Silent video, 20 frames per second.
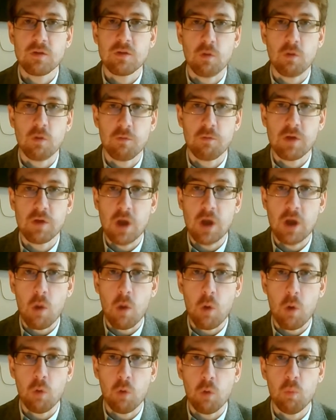sort of
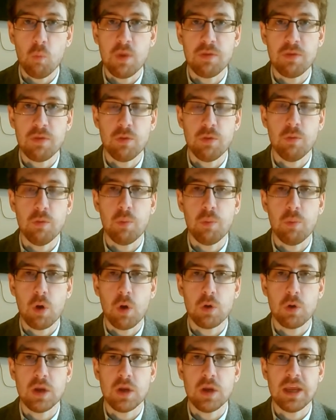go on with the
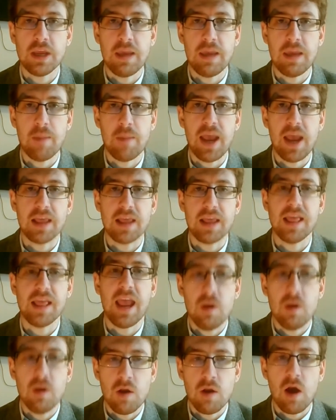broken gimmick,
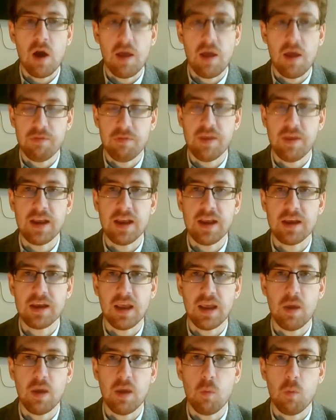then I
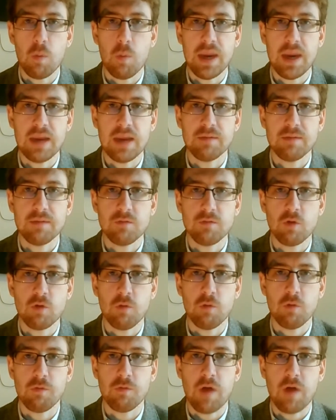think it will be
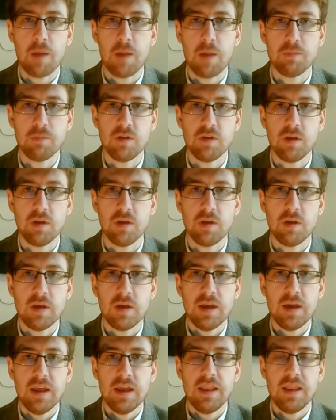sort of up to
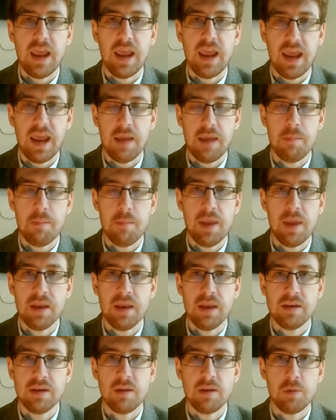that him
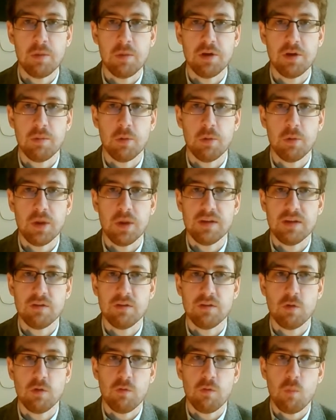and WWE
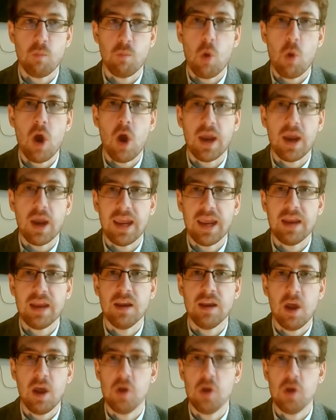to sort of work
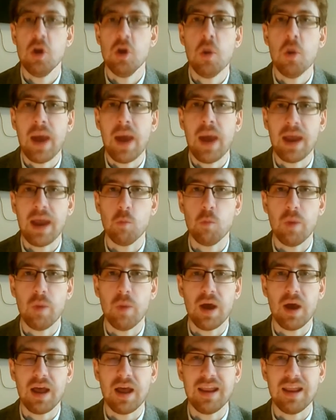in a new angle.
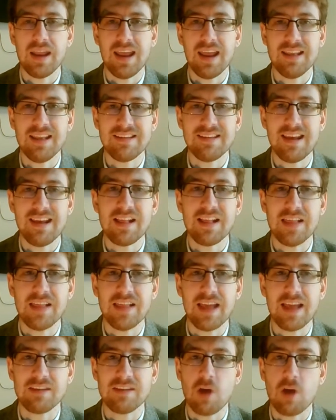But I, until
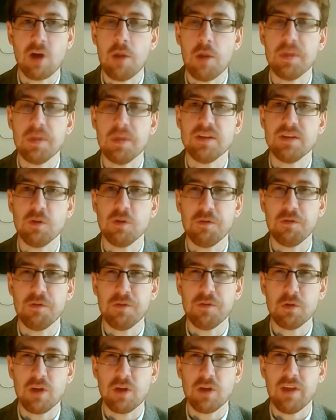that time, it sort of
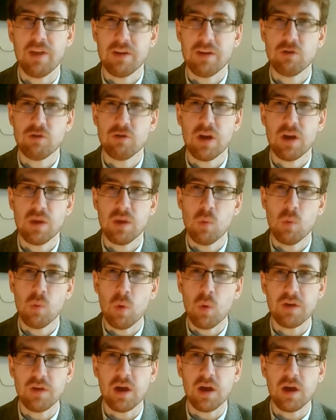feels like they're treading
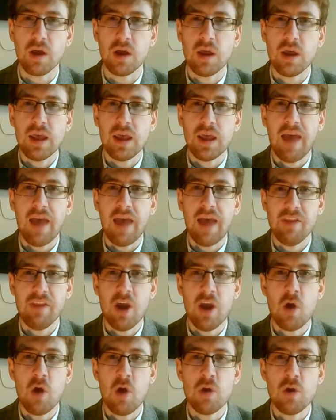water. And
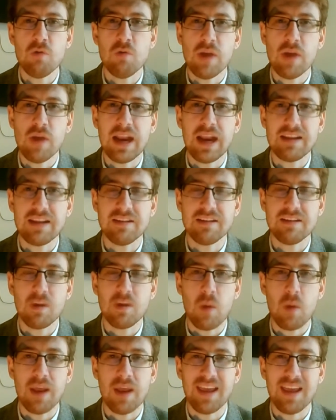the only
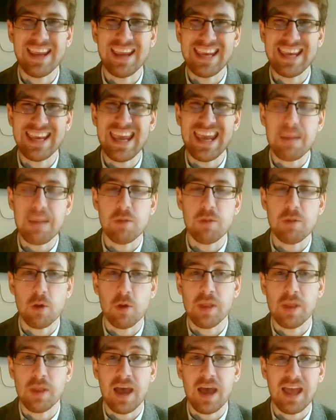realistic way they can keep
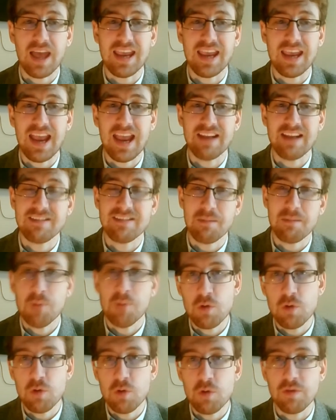doing that again is to
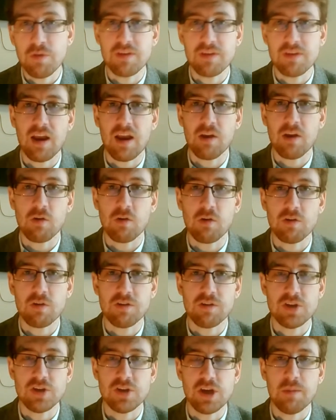move the title
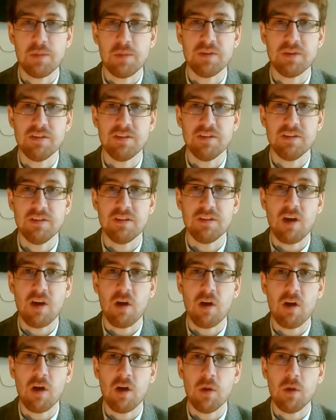across to Sheamus and
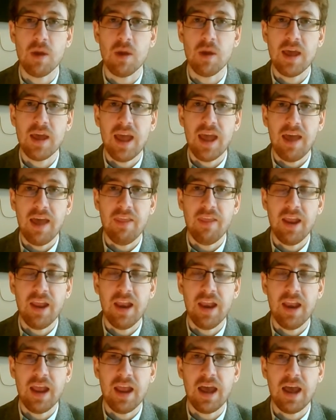Cesaro, and
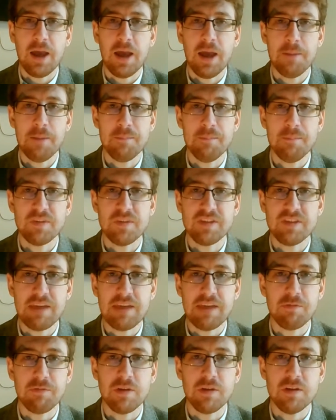then um,
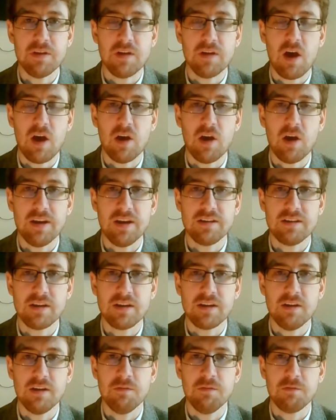see if the Hardys
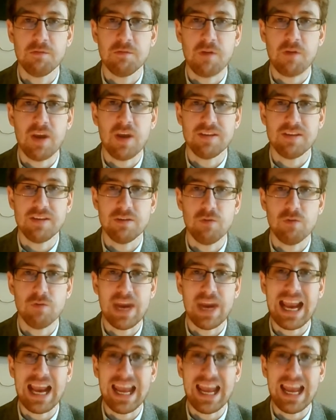can fight to
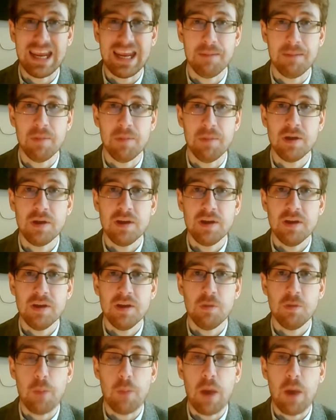reclaim
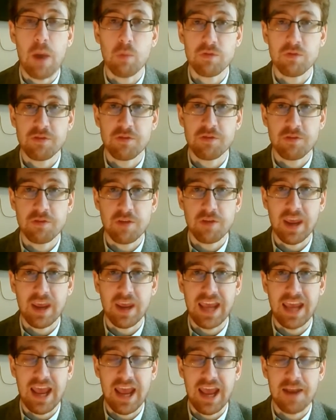the belts
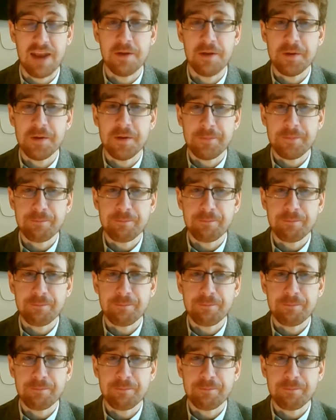again.